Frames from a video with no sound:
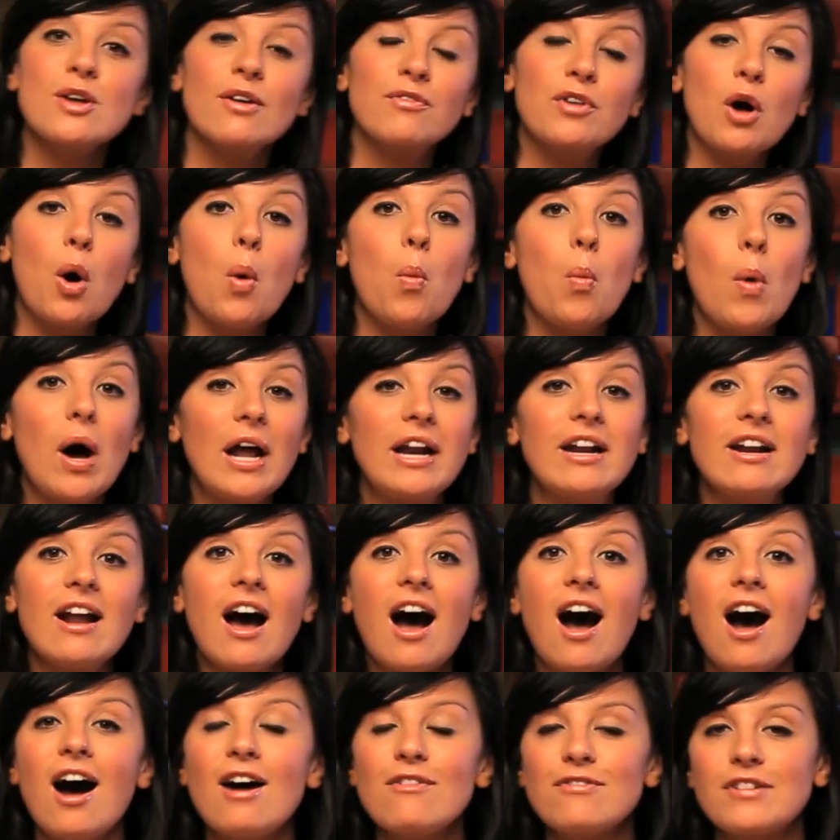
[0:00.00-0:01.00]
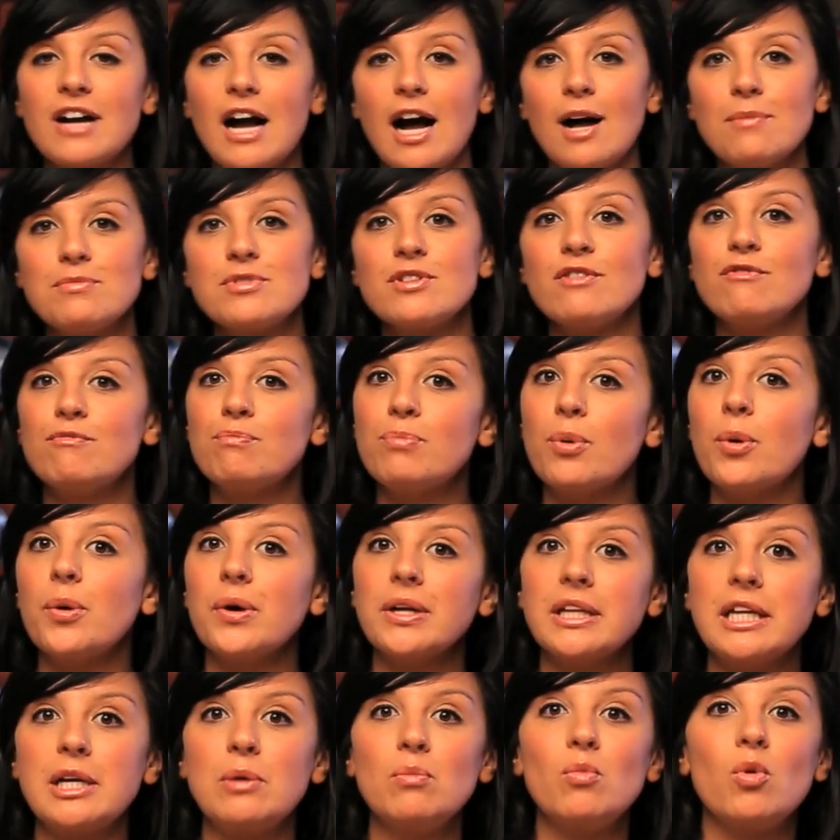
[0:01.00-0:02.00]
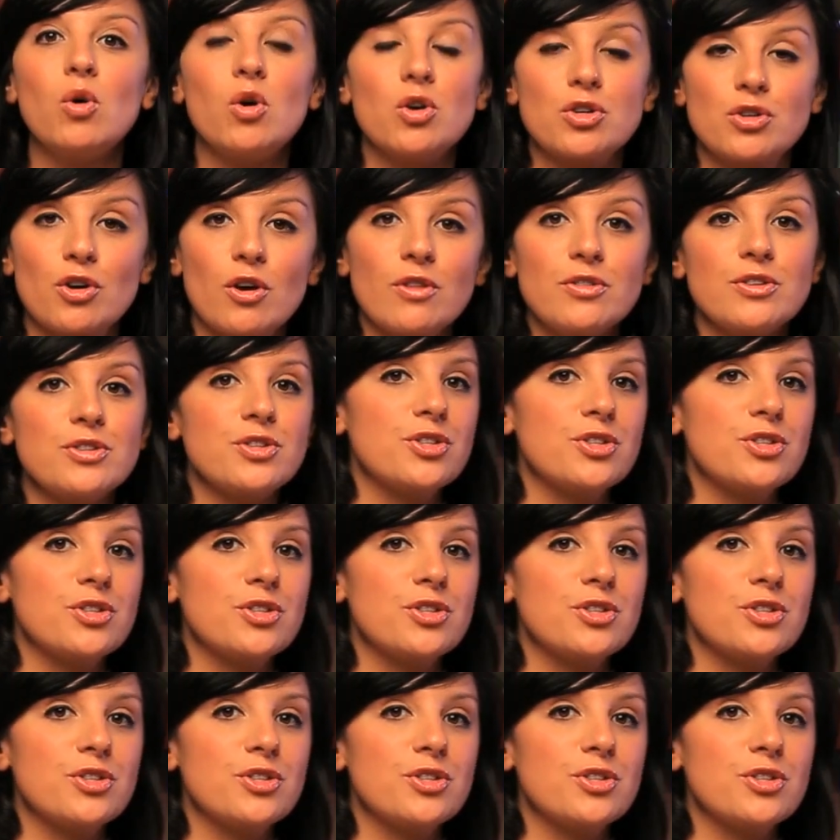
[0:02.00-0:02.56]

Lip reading: So I've got 1.5 cups of boiling water on the